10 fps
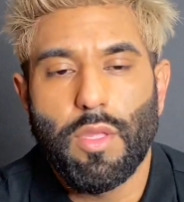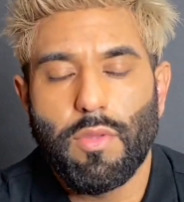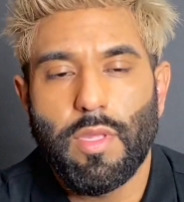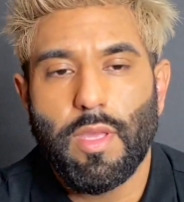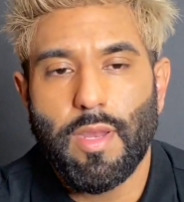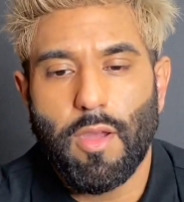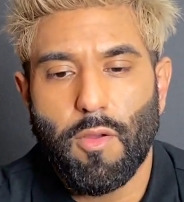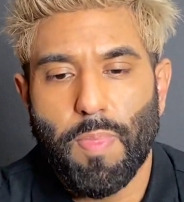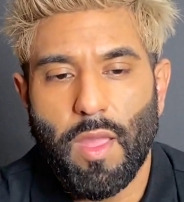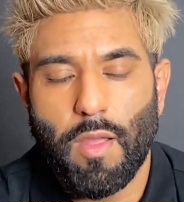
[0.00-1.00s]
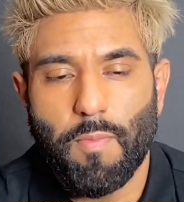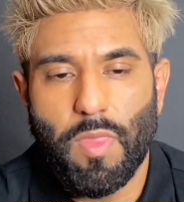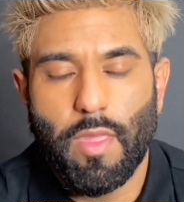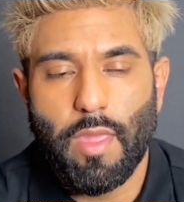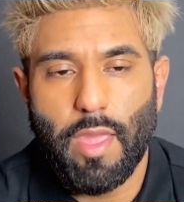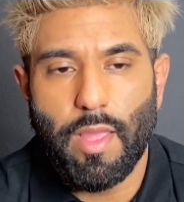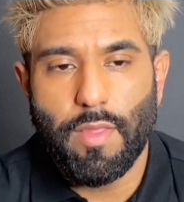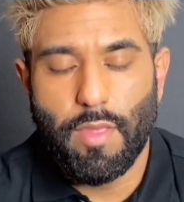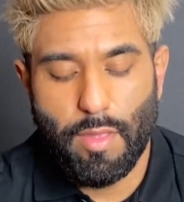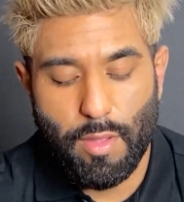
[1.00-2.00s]
you take it out,
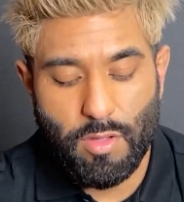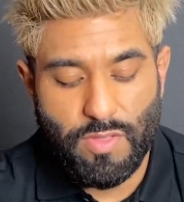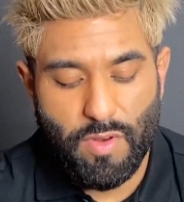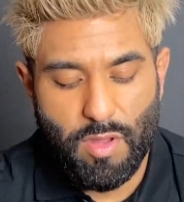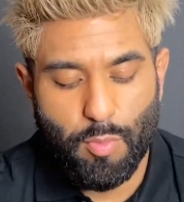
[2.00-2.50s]
and it's very